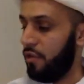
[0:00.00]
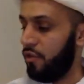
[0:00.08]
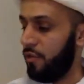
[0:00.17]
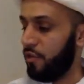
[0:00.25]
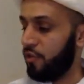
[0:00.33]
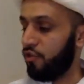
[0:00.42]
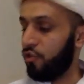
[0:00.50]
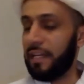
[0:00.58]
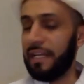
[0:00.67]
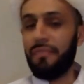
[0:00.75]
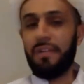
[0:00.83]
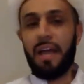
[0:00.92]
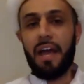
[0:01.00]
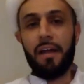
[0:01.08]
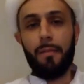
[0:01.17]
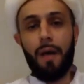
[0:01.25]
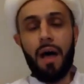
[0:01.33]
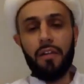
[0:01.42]
I mean, just looking at the
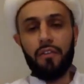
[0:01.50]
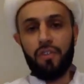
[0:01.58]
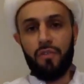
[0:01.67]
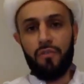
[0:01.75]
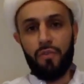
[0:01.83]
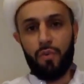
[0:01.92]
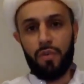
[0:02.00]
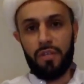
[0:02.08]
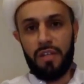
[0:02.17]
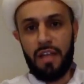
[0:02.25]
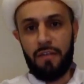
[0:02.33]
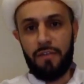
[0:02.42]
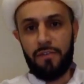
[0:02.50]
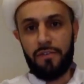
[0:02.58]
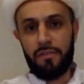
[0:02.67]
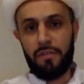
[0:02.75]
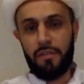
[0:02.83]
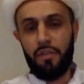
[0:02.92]
etymology of the word
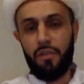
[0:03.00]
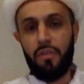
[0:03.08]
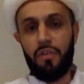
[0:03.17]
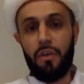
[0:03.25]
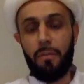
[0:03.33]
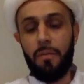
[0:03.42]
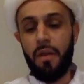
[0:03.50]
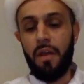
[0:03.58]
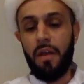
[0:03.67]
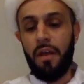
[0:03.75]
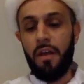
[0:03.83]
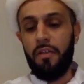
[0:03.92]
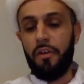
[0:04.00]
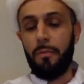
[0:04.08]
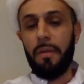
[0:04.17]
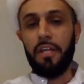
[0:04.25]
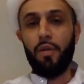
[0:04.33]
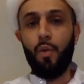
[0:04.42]
nafs, you know, there are
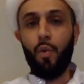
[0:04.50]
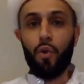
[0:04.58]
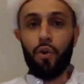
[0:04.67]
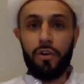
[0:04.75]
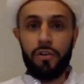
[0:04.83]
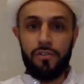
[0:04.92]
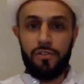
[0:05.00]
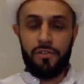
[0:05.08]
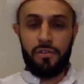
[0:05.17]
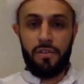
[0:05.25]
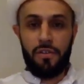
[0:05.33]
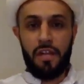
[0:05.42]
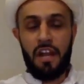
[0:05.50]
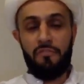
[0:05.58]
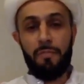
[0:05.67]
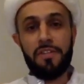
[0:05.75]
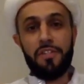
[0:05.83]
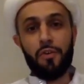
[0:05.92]
there are many words that
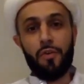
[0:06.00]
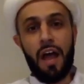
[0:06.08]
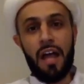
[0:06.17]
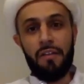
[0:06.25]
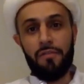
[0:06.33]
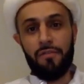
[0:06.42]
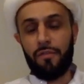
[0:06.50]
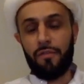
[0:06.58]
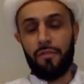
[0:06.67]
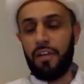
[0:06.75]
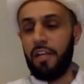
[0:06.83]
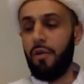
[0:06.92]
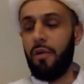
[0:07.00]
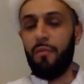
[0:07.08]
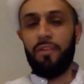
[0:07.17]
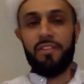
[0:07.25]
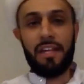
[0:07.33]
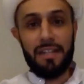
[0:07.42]
have been derived. For you know,
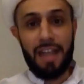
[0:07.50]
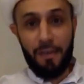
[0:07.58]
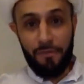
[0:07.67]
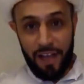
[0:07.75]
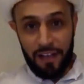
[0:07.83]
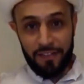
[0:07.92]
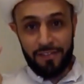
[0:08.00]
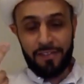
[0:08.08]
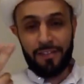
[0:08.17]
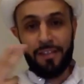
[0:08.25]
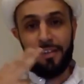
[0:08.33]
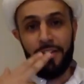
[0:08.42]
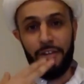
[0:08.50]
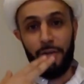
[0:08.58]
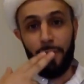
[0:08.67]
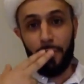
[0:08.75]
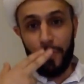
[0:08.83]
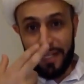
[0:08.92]
we said nefes, you know,
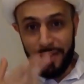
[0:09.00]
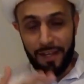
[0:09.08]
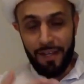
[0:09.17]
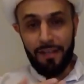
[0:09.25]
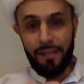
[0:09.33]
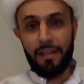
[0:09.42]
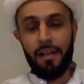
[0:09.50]
breathing.